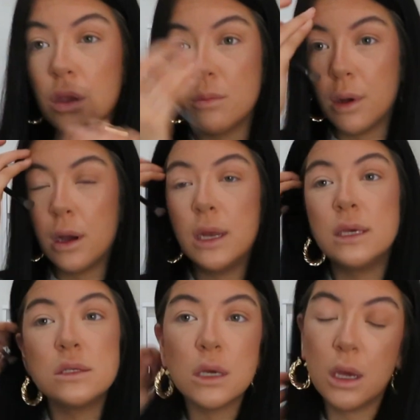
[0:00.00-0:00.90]
my
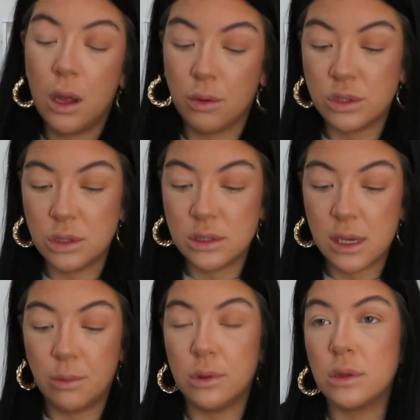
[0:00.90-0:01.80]
eyelid. I'm going to do the
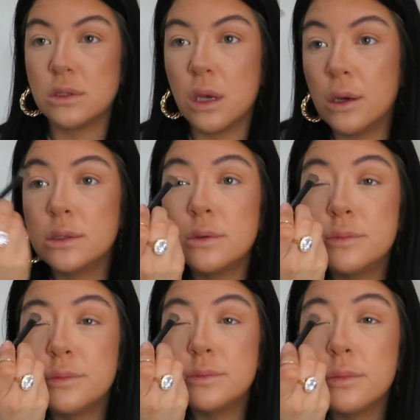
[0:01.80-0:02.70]
same on the other side.
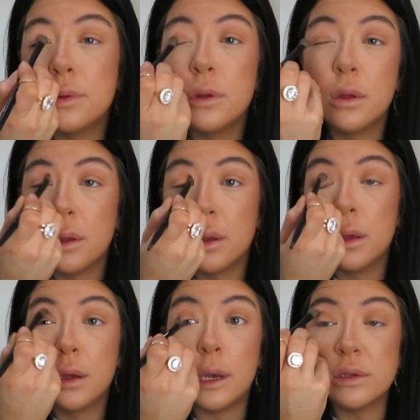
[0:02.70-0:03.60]

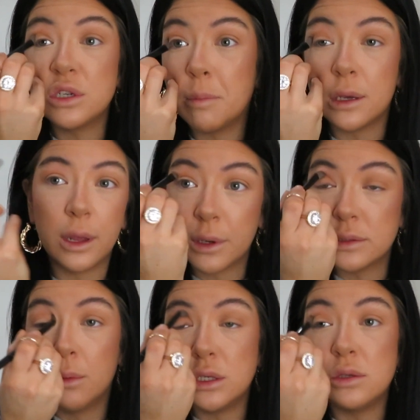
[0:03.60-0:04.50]
Now, it's not just the because
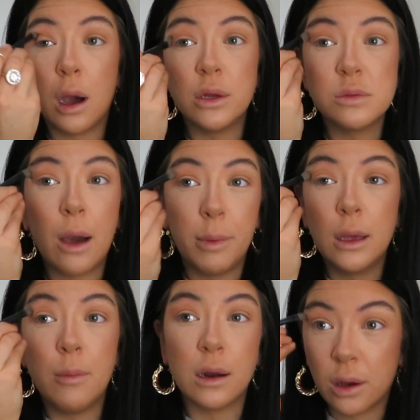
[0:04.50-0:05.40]
literally kind of like
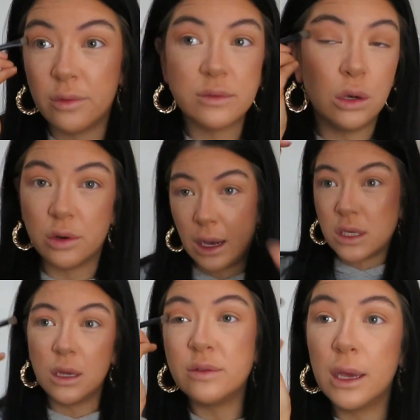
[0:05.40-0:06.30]
a little bit, get a solution,
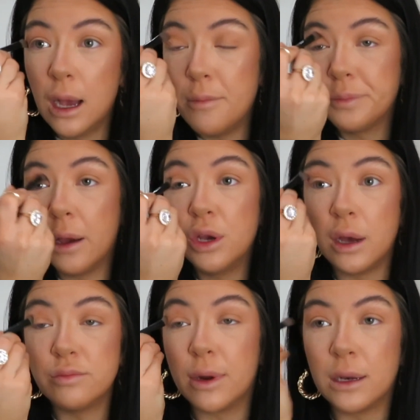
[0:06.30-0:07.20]
lift your eyes, what your
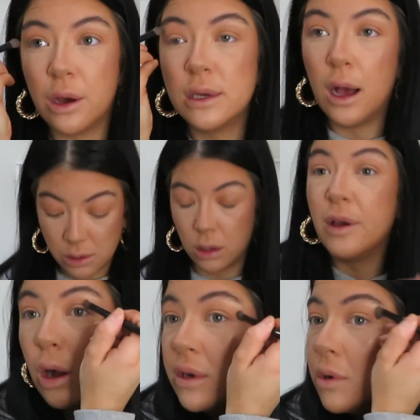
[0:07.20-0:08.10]
eyes, really your eyes, so I can't
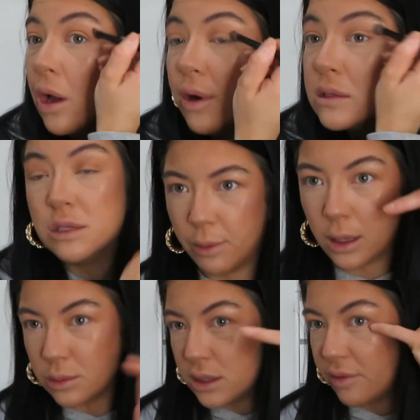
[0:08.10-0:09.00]
feel what I'm doing from the crease,
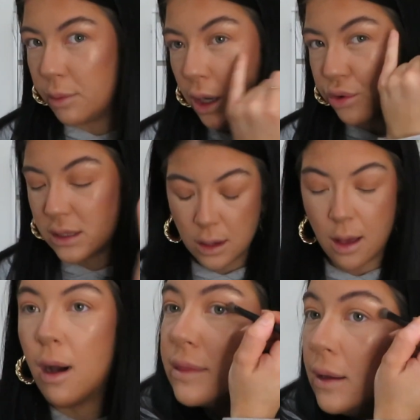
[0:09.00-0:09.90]
especially when I'm doing creases, so
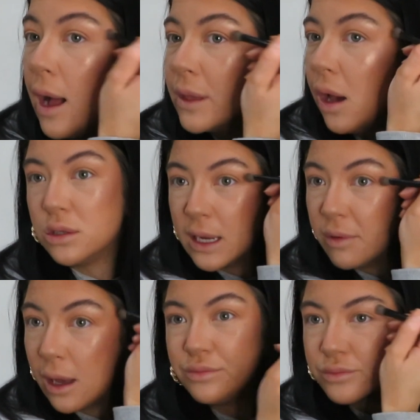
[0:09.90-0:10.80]
I've got actual
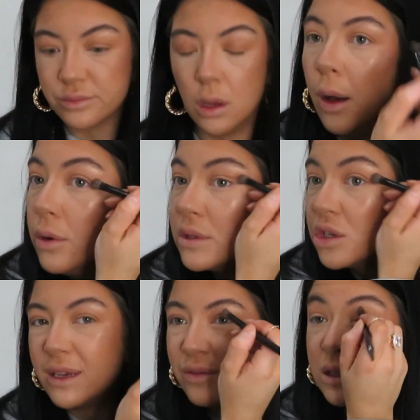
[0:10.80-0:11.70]
eyes up,
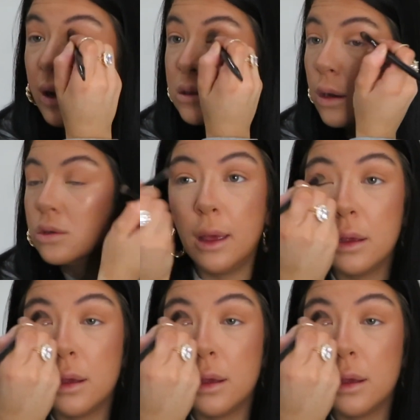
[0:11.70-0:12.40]
non-surgical face, that's cool.